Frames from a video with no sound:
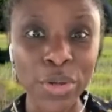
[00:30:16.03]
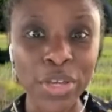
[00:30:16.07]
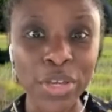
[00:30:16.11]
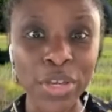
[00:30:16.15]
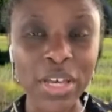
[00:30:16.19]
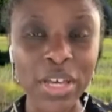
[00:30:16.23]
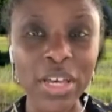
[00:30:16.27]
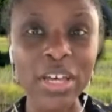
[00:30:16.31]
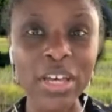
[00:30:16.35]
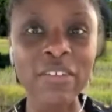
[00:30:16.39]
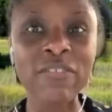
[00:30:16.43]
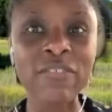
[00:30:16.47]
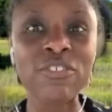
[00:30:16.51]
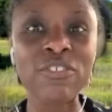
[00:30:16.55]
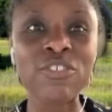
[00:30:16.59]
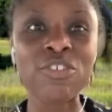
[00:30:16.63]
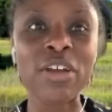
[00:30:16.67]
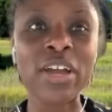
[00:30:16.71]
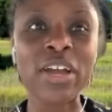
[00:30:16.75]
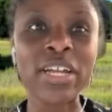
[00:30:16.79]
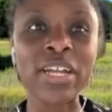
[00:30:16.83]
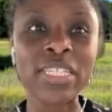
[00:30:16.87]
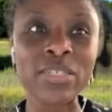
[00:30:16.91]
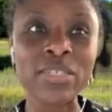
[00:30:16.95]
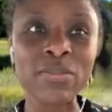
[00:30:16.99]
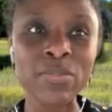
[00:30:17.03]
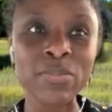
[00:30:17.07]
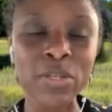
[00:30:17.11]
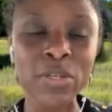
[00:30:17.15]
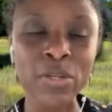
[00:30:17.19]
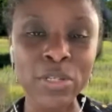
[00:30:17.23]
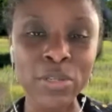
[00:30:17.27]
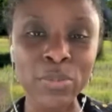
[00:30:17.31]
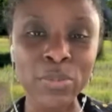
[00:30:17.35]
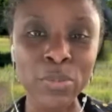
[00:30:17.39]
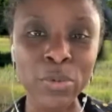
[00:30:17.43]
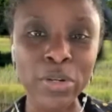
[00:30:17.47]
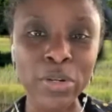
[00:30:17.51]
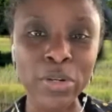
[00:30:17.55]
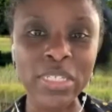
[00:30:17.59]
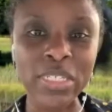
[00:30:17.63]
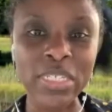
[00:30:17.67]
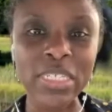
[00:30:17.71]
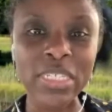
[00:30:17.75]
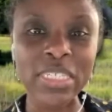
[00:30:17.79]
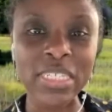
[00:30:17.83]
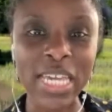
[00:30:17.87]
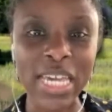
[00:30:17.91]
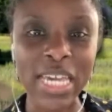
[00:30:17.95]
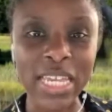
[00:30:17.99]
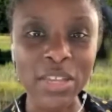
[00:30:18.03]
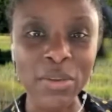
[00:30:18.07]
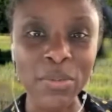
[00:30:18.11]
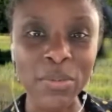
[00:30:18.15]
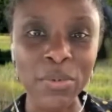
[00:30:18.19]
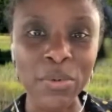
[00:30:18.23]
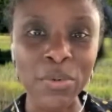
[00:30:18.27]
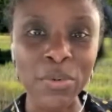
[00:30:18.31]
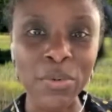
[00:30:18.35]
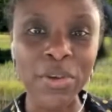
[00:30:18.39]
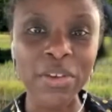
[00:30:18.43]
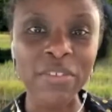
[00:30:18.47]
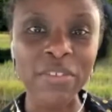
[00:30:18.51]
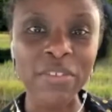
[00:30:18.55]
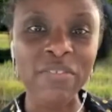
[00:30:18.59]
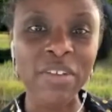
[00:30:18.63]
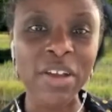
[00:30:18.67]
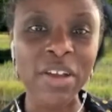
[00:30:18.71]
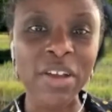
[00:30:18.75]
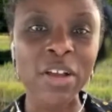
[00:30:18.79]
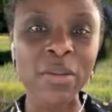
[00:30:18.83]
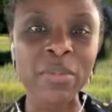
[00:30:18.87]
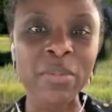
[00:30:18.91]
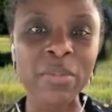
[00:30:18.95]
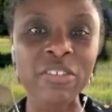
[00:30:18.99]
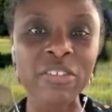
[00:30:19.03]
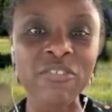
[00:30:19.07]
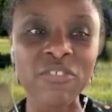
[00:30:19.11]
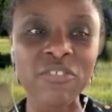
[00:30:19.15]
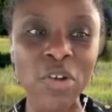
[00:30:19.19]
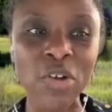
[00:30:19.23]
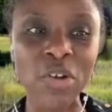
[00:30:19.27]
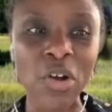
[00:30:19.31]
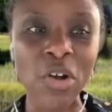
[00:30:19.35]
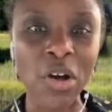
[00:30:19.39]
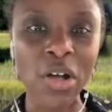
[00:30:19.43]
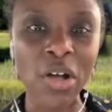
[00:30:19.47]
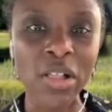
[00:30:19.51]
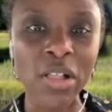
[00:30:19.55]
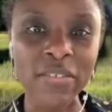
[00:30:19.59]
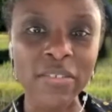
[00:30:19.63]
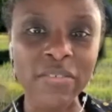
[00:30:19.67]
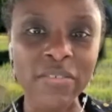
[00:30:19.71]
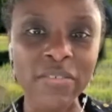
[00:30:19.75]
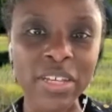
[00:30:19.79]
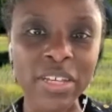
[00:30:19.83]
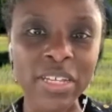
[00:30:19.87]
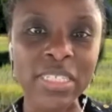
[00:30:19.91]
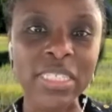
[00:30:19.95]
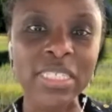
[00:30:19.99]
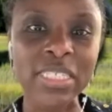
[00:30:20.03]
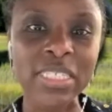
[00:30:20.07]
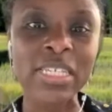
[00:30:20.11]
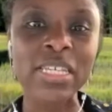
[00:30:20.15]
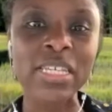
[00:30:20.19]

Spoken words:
of trying to build a more sustainable environment for all of us,